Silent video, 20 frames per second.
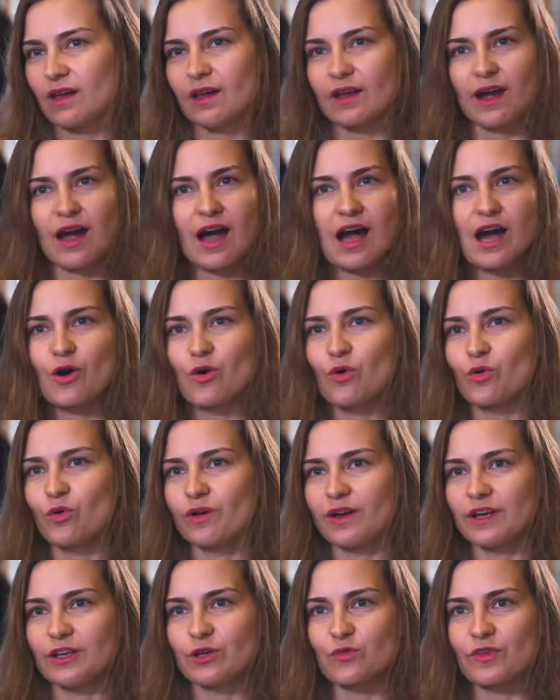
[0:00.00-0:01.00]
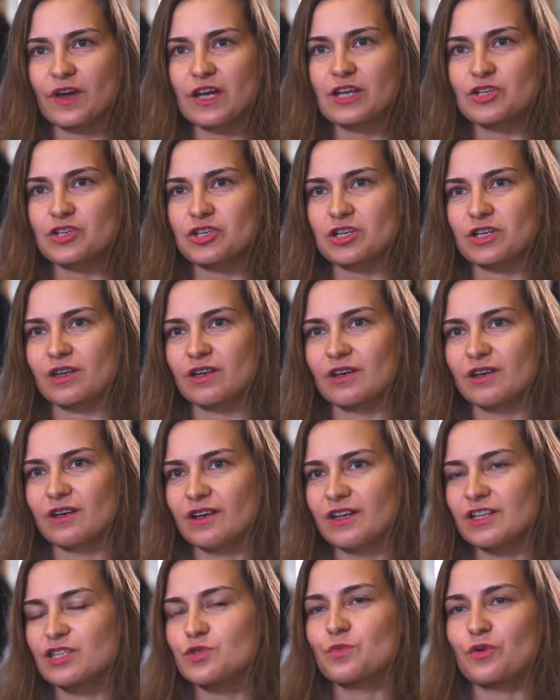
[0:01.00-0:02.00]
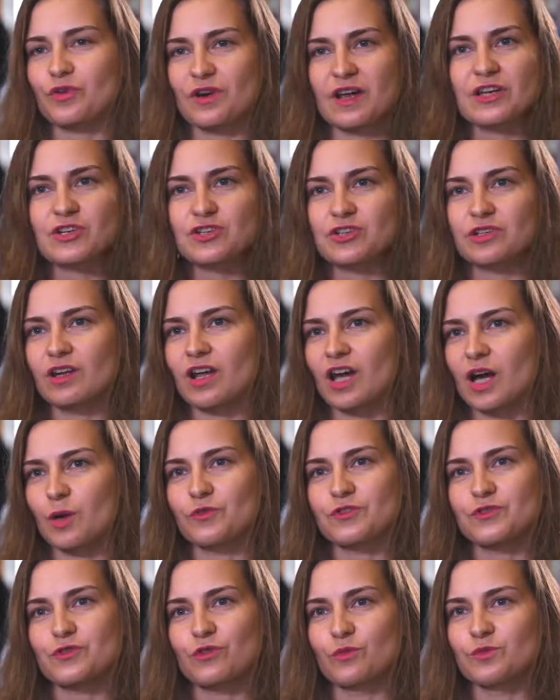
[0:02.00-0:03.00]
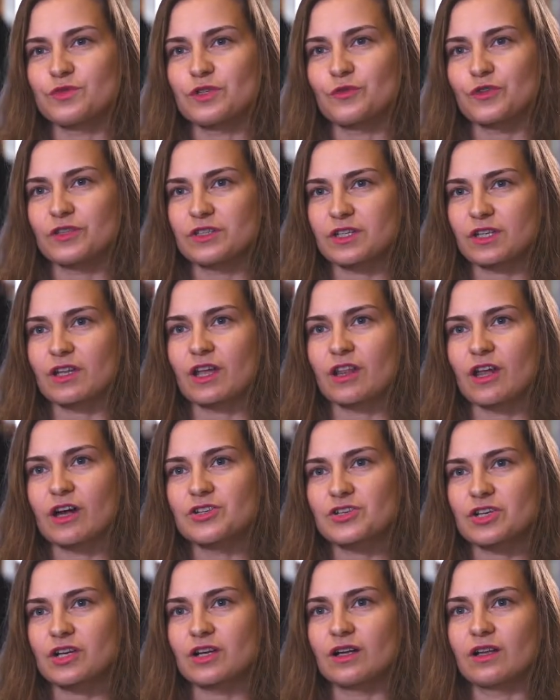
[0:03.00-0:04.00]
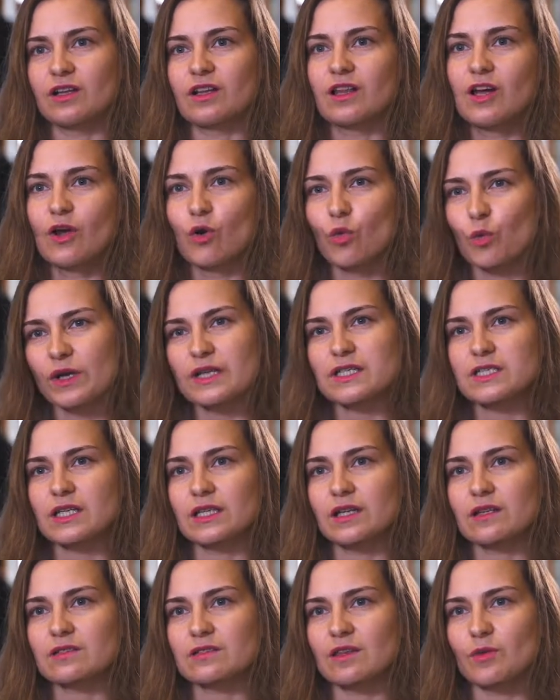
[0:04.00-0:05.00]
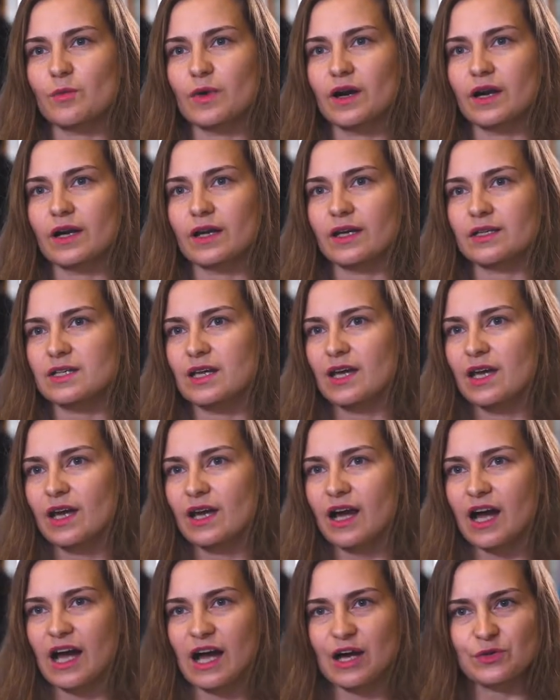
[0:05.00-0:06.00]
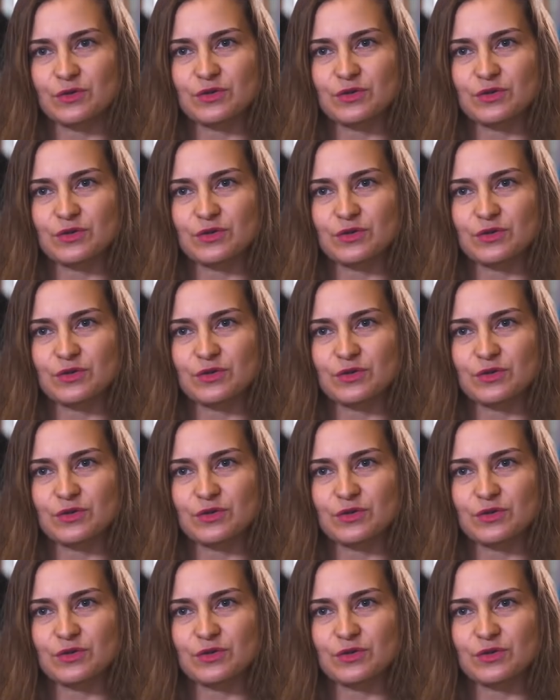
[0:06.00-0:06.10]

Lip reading: how innovation, inspiration comes from different technological weak signals in the market, how